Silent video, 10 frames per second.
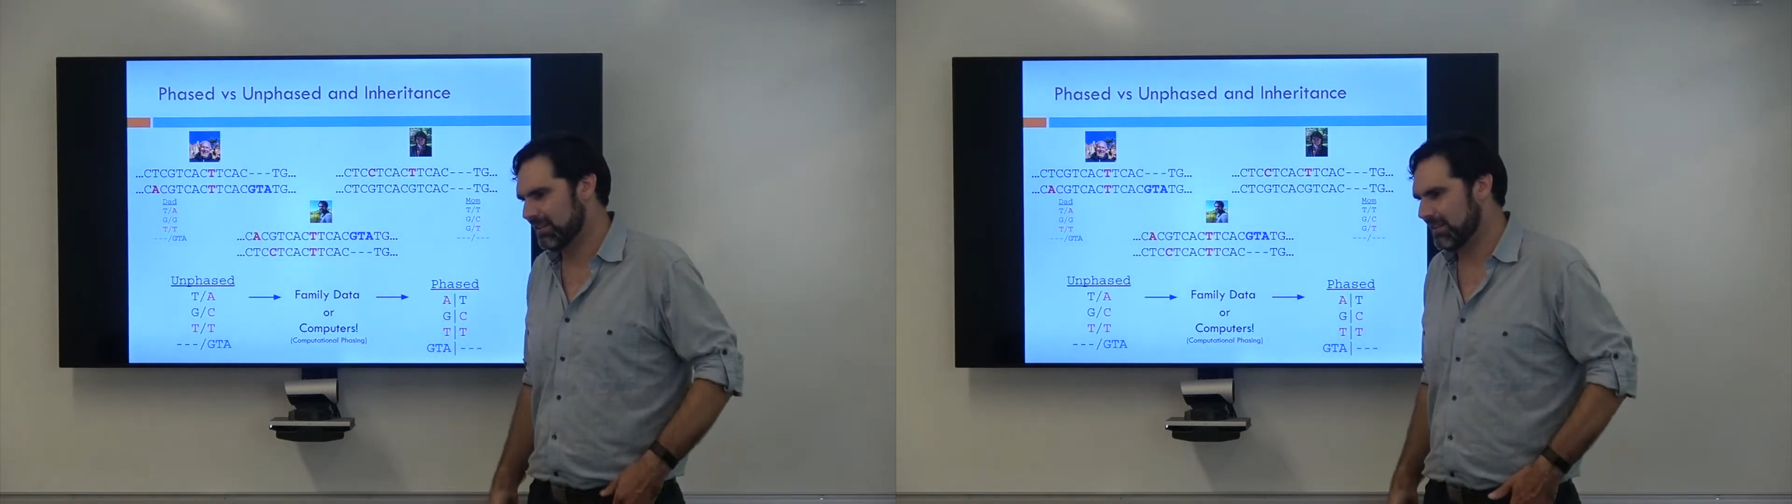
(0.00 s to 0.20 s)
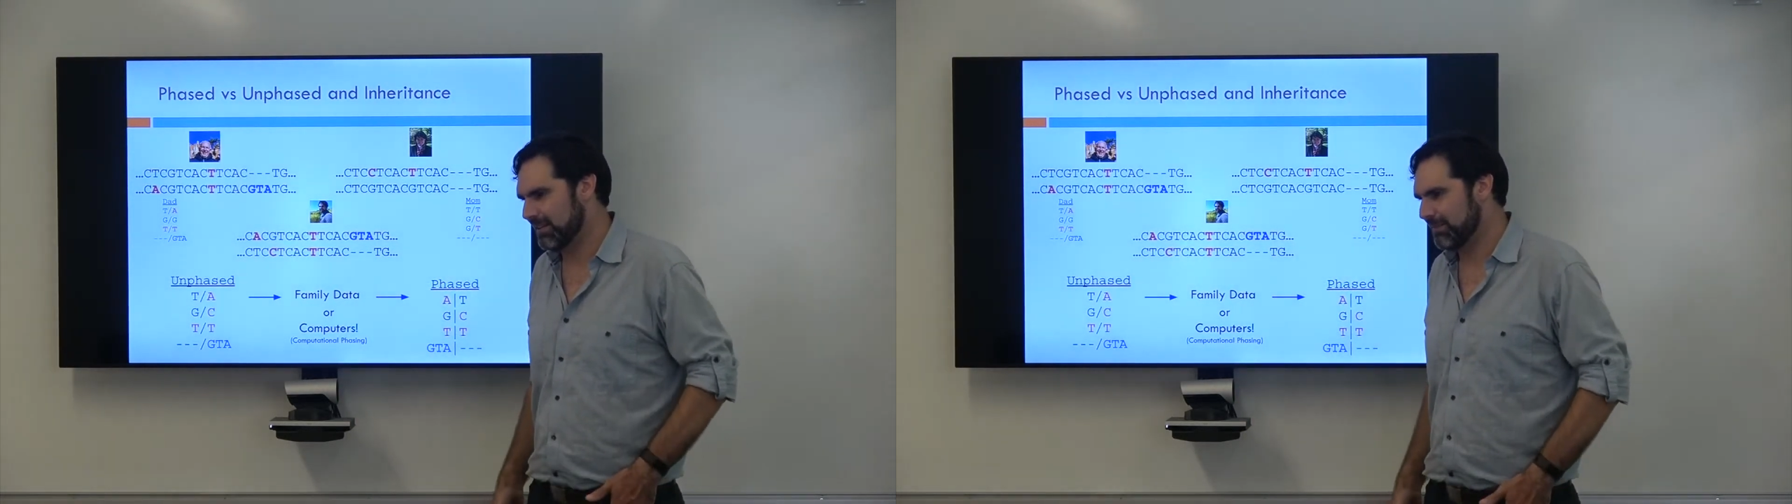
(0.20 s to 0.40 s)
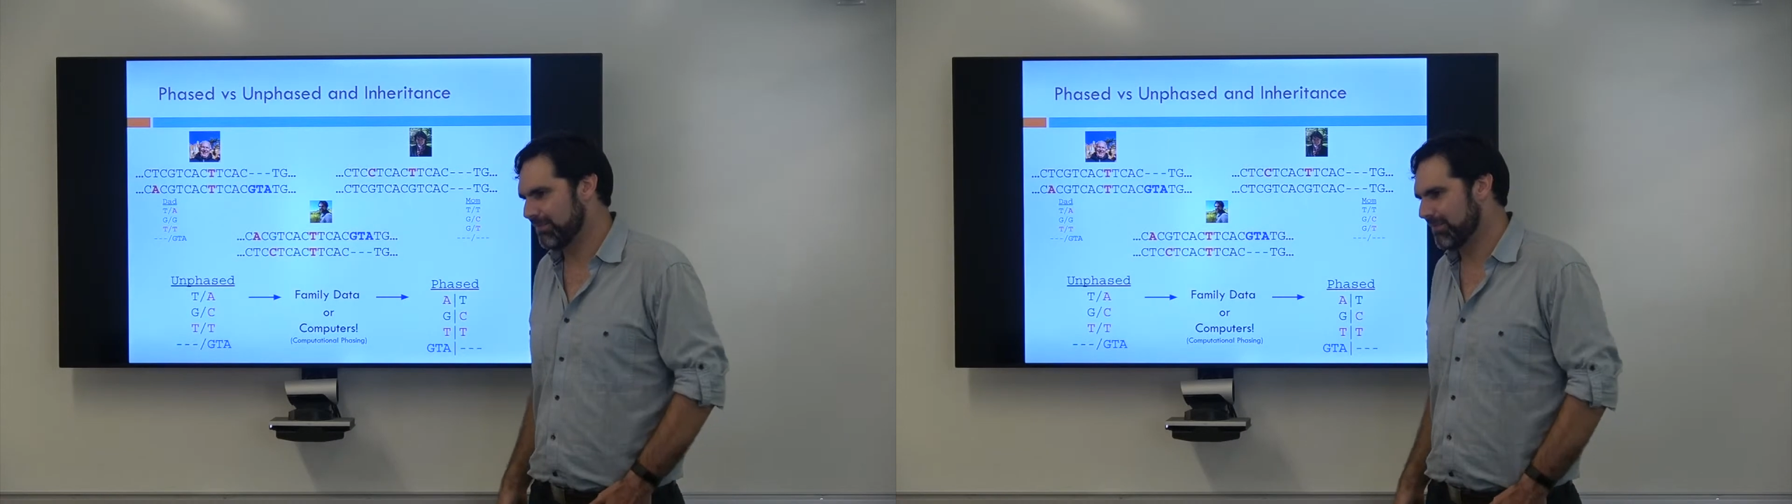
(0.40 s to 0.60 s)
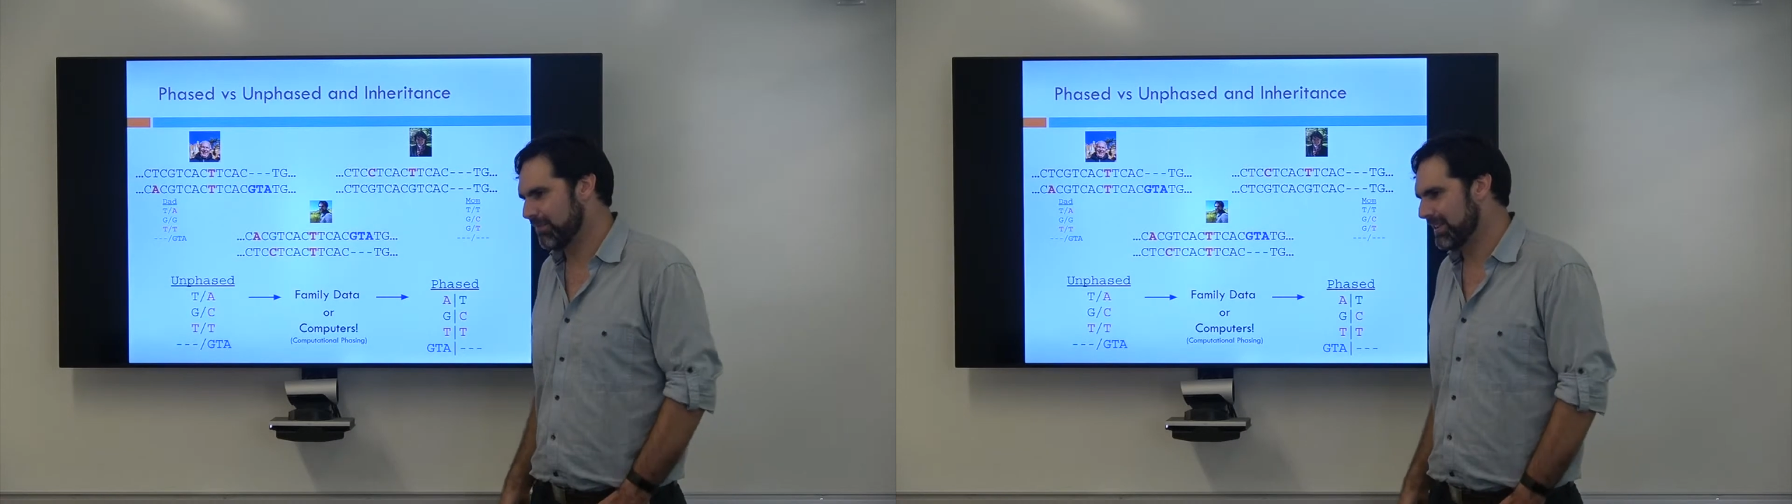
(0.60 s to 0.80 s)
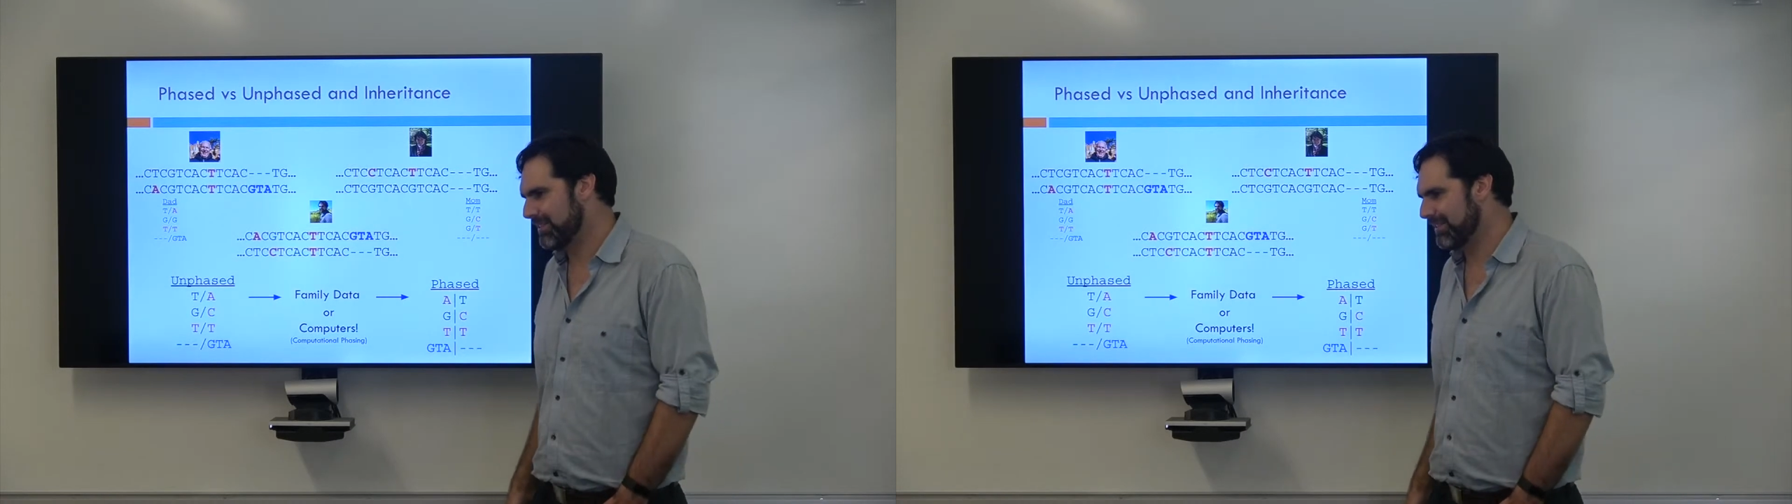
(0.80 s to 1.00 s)
um,
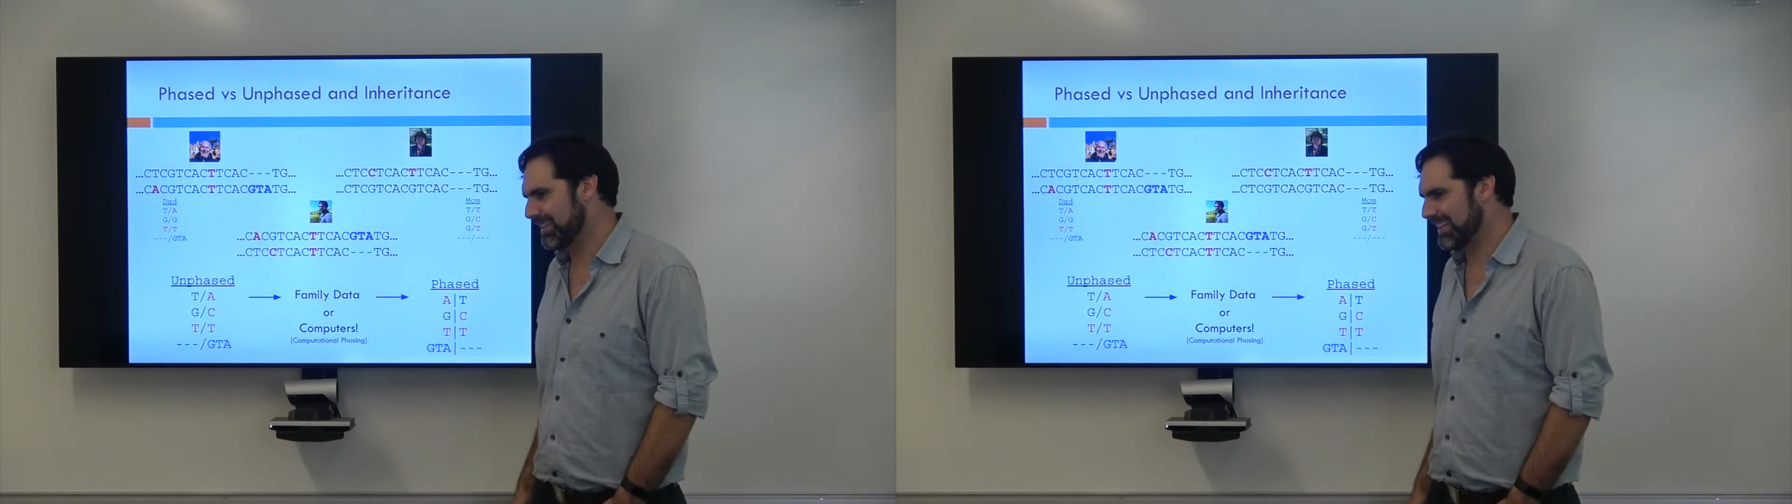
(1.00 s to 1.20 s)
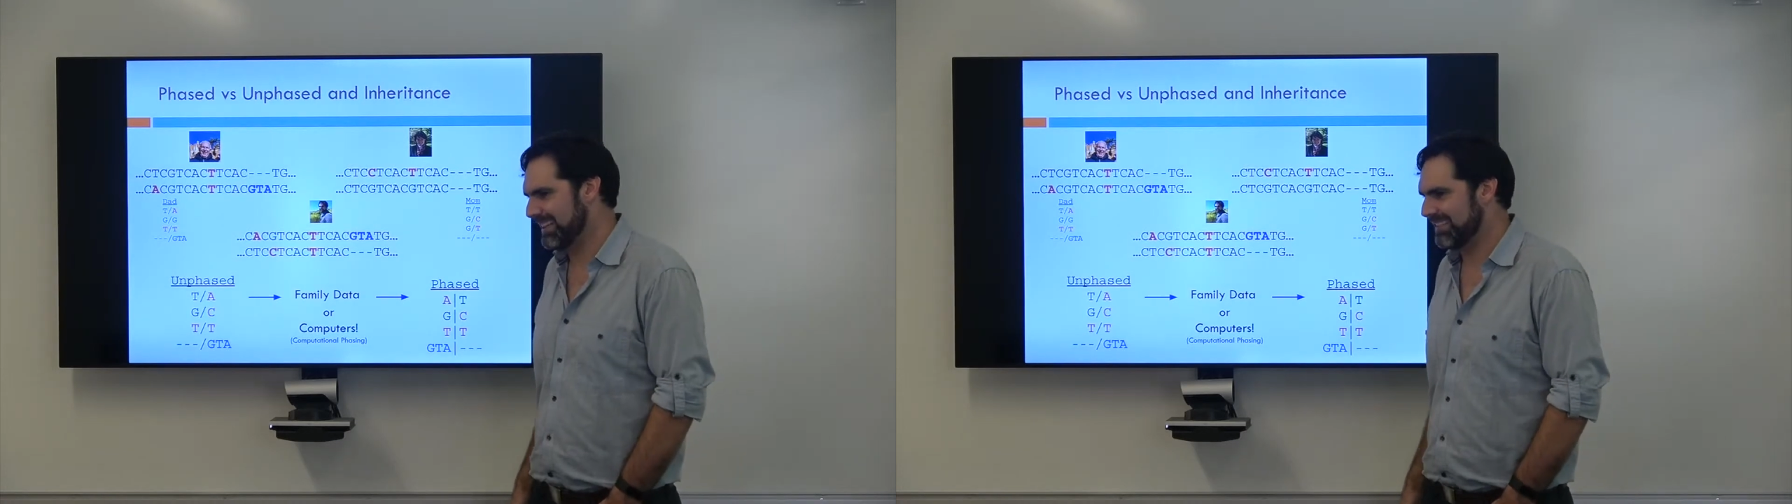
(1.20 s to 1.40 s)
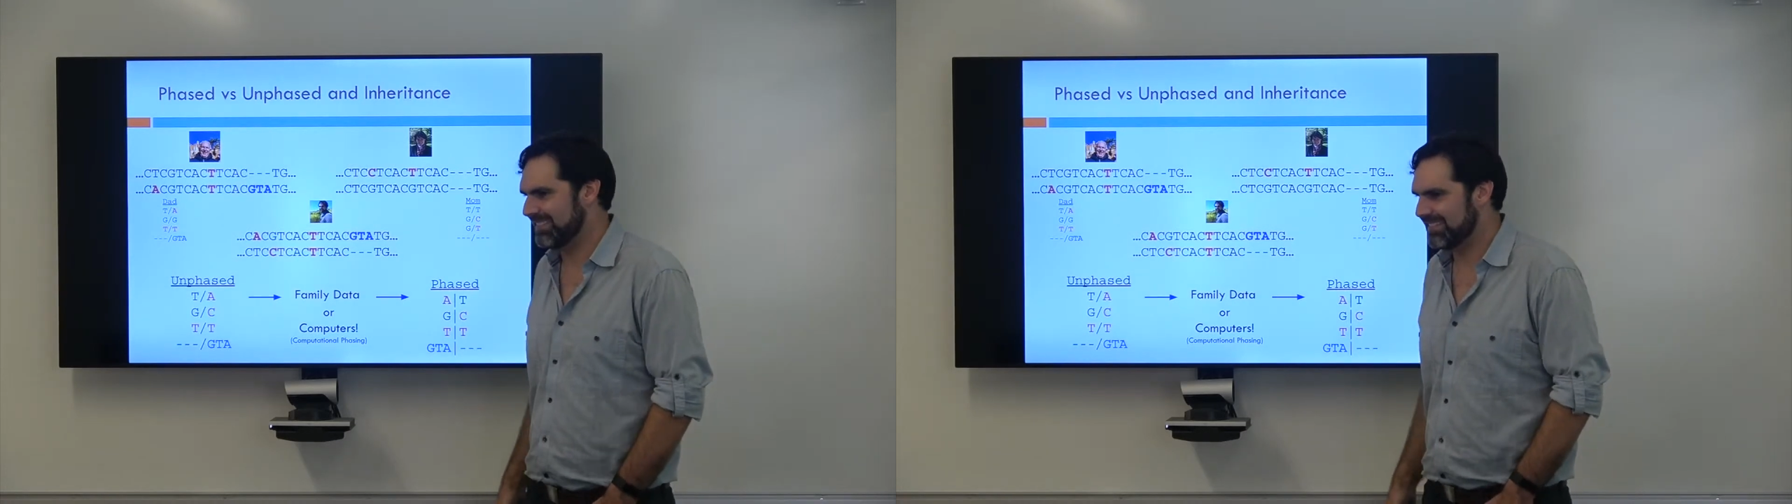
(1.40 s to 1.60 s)
when you do that, yes?